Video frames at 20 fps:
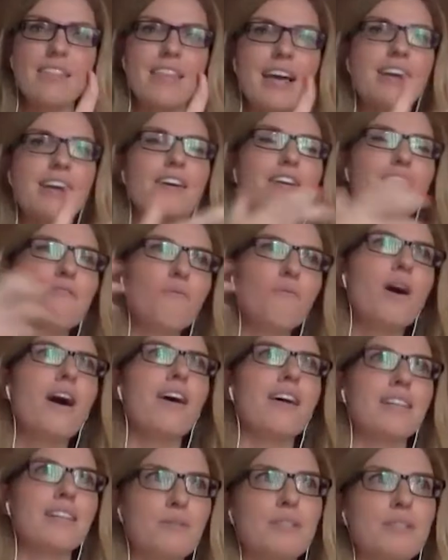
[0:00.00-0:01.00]
that kind of
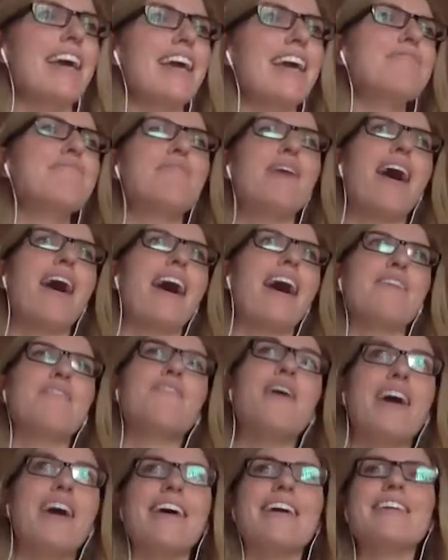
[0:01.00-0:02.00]
world was in my
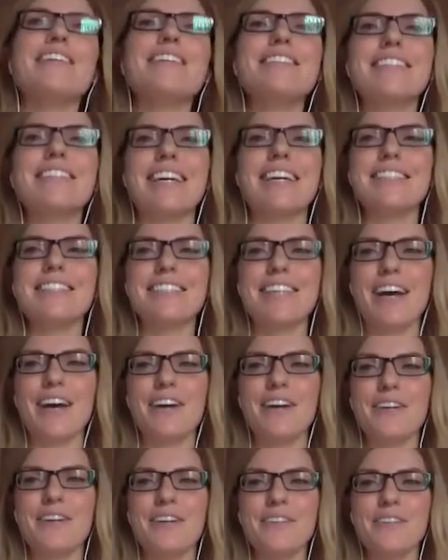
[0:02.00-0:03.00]
world and
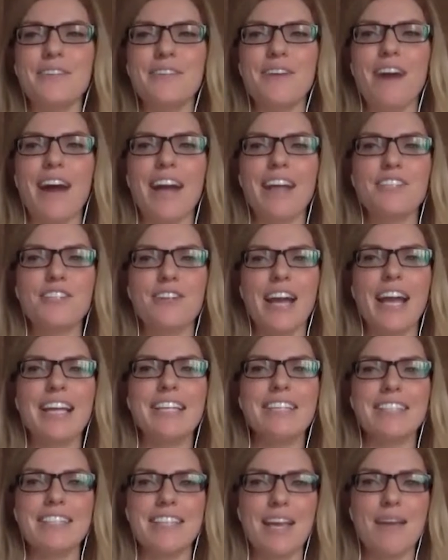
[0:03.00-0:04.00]
so I
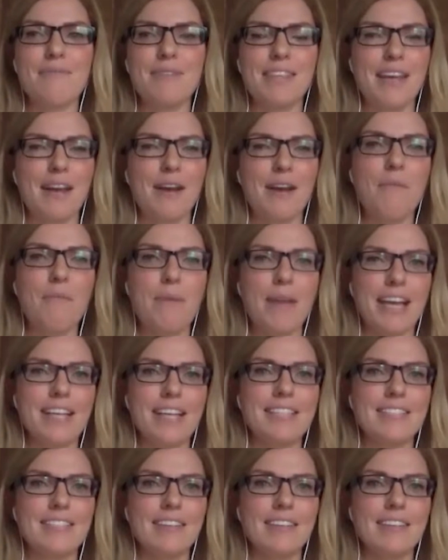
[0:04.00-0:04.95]
trained as a hypnotherapist